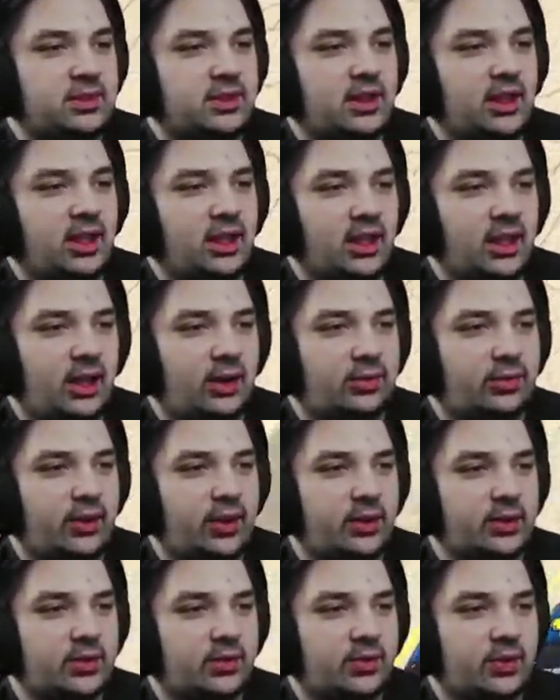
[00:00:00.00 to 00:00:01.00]
Uh,
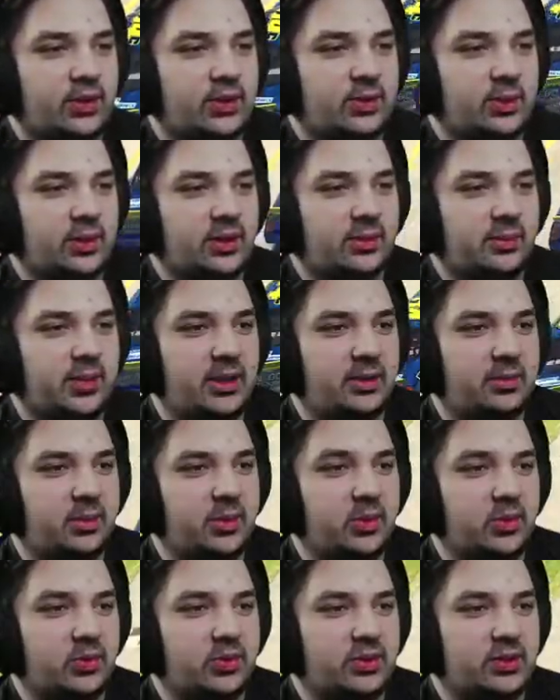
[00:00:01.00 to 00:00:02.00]
Alfredo's the first one to make
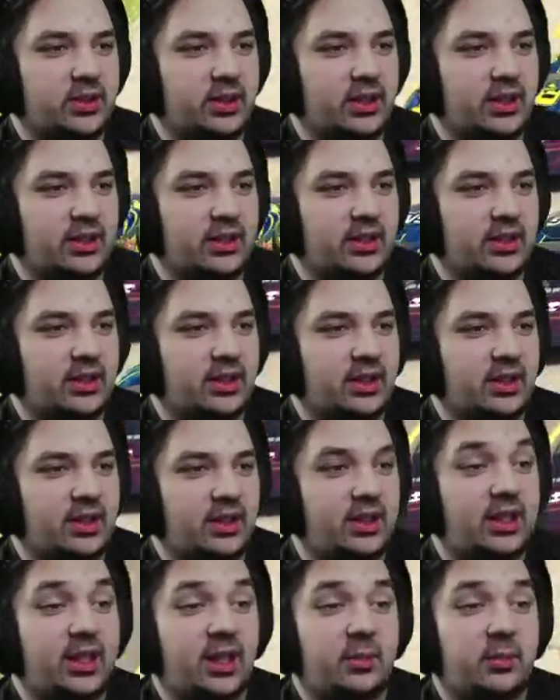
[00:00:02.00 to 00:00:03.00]
moves, and uh, and he
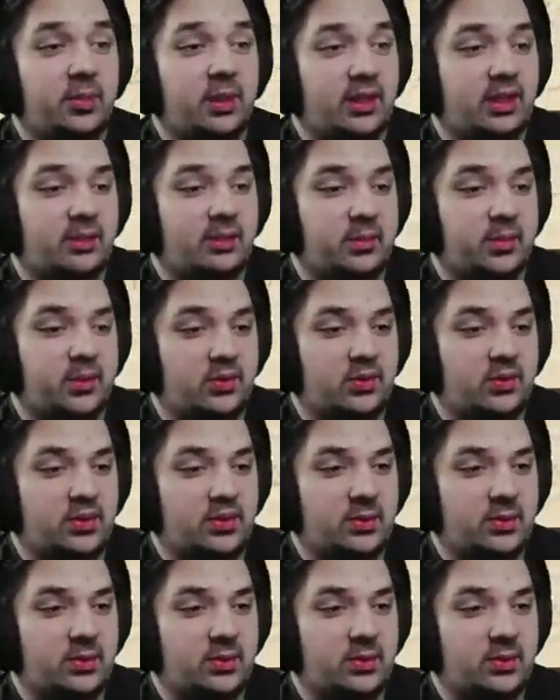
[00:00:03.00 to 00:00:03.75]
kept making moves.